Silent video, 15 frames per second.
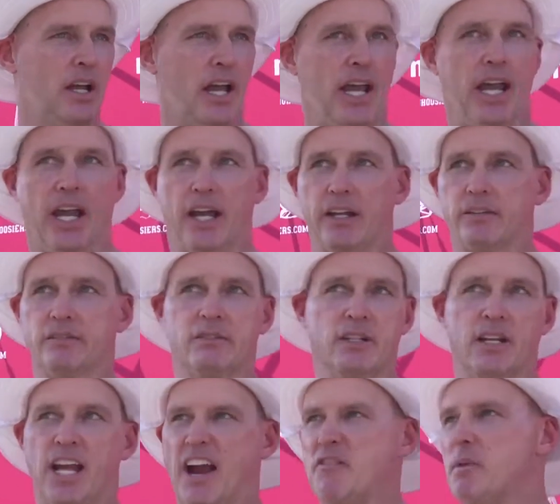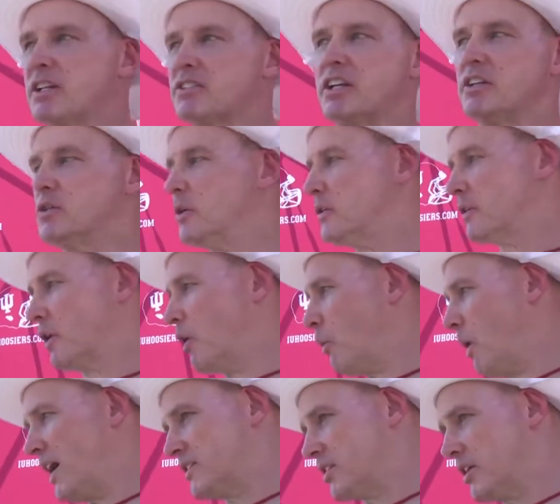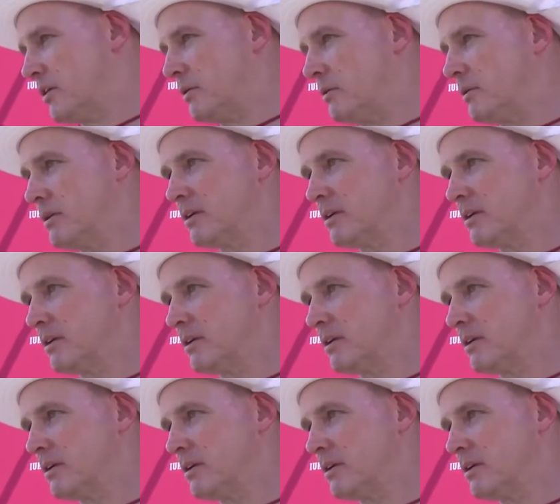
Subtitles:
And everybody's going to do it in their own way, too.